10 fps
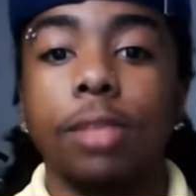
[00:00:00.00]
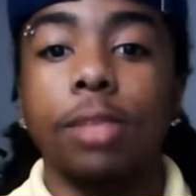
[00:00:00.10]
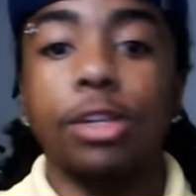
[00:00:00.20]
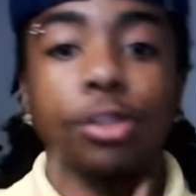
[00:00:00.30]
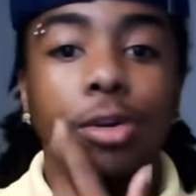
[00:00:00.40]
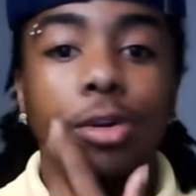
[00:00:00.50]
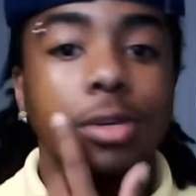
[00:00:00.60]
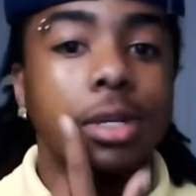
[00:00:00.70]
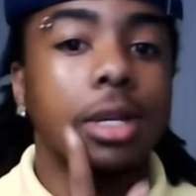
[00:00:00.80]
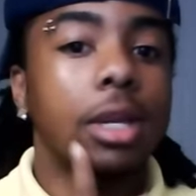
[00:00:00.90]
It's starting
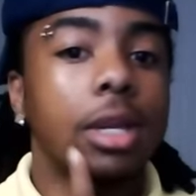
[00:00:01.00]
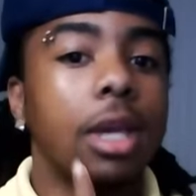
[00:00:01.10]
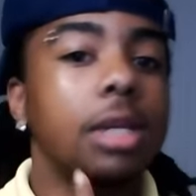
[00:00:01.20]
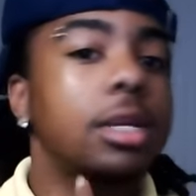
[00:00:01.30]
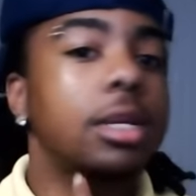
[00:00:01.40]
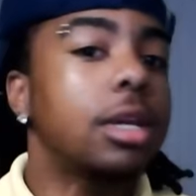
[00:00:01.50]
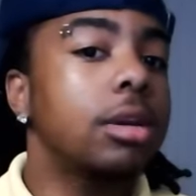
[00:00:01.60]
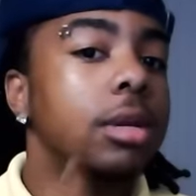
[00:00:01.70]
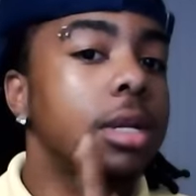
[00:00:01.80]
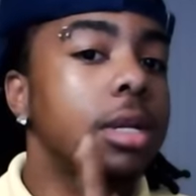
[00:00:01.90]
to connect
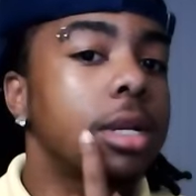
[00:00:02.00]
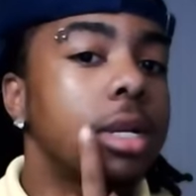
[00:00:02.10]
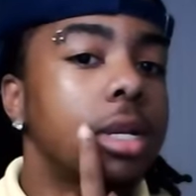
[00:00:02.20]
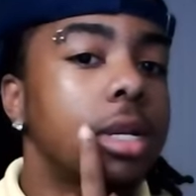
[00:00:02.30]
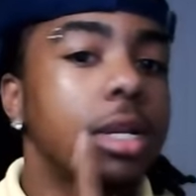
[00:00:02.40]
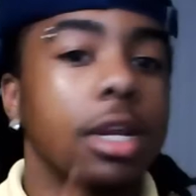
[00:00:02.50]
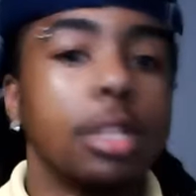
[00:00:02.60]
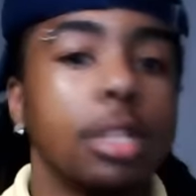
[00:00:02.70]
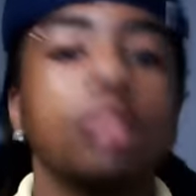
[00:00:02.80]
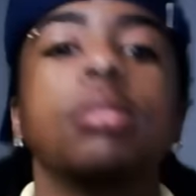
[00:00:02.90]
here. Like,
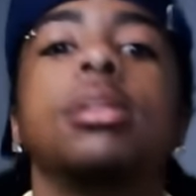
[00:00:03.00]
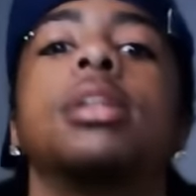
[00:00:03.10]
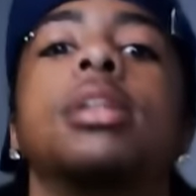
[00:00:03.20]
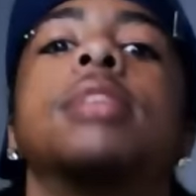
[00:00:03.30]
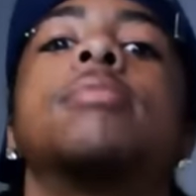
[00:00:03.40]
literally,